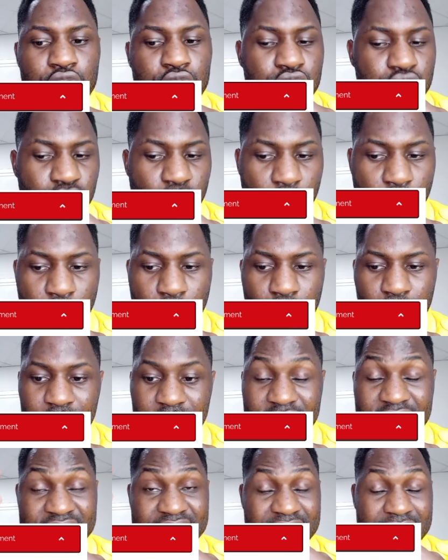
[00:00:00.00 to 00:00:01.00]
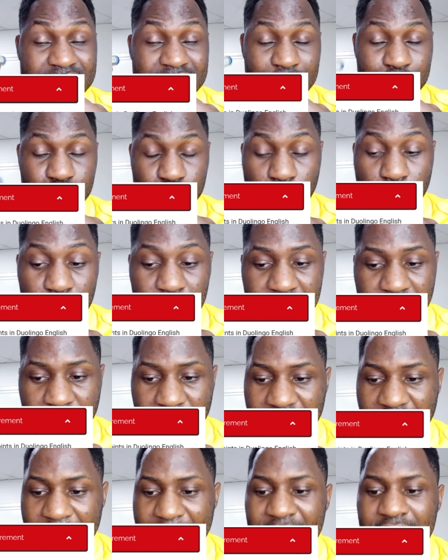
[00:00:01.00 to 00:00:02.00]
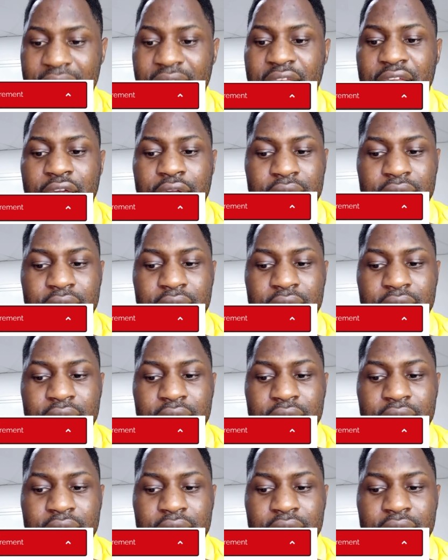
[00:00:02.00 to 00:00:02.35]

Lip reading: 2. This is the 2 requirement.